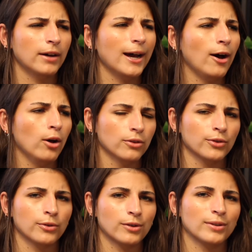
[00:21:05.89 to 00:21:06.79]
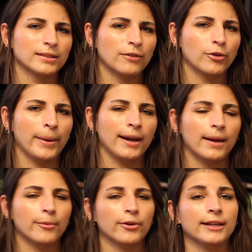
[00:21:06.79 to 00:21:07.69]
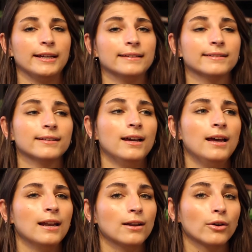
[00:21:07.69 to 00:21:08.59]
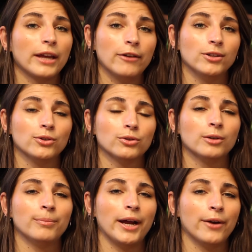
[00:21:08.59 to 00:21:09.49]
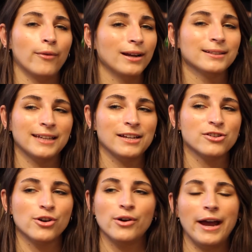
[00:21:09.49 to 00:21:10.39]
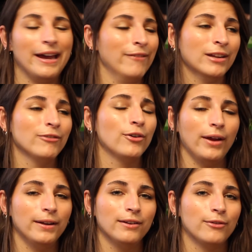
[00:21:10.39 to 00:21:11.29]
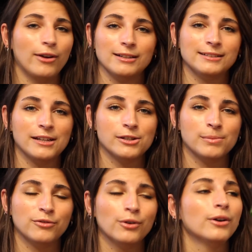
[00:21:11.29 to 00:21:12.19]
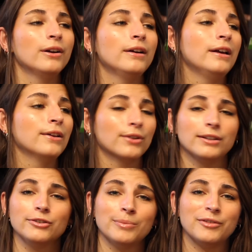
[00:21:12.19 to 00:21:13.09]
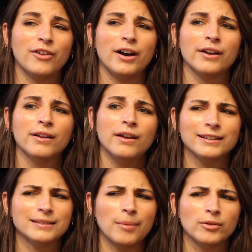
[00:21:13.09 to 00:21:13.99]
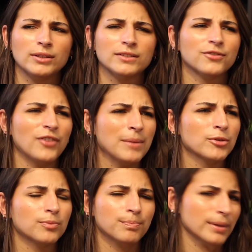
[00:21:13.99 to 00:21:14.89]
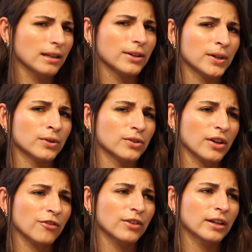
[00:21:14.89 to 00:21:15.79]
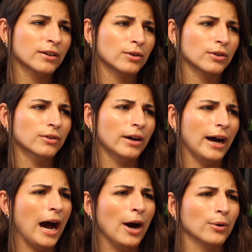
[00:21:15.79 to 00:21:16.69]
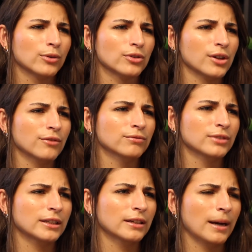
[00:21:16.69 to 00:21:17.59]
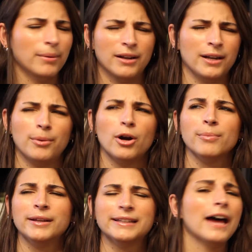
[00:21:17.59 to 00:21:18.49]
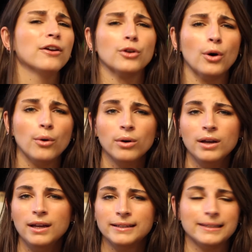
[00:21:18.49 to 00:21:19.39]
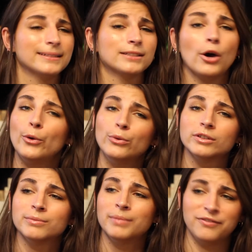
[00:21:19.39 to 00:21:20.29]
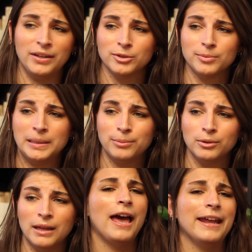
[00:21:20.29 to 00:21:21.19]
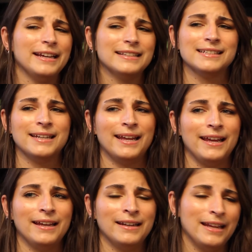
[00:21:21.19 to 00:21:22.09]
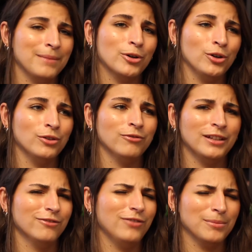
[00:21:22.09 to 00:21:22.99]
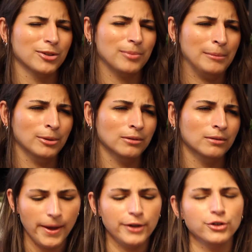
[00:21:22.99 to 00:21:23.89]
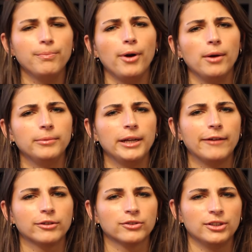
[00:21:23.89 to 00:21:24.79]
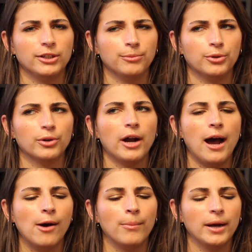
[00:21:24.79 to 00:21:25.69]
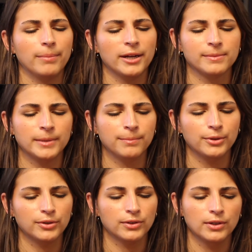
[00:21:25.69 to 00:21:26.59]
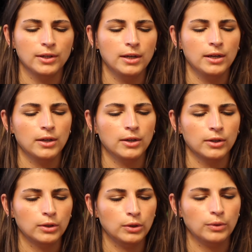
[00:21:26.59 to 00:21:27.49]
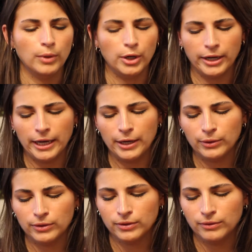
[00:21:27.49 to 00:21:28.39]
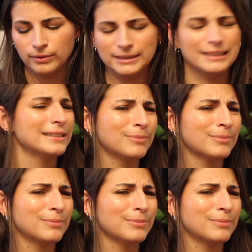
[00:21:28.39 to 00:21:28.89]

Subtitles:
also requested from my library, is Lock Every Door by Riley Sager. I have never read Riley Sager before, so this could be fun. It's about this famous building or something, or a house or something, an apartment, I don't know, that is owned by famous people and is in a neighborhood with famous people. I should probably have considered more how my punishment books could work out with these